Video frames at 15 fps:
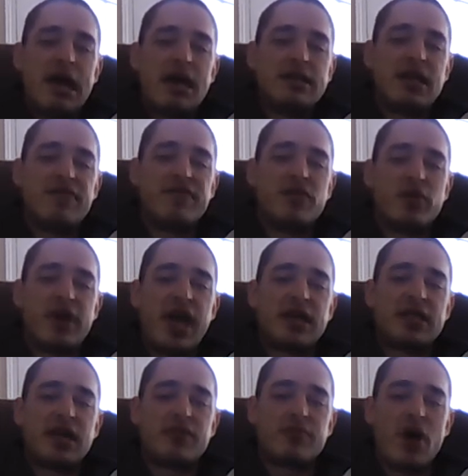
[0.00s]
And now
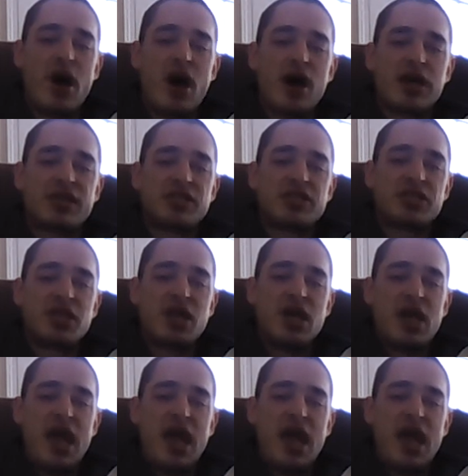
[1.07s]
volcanic rocks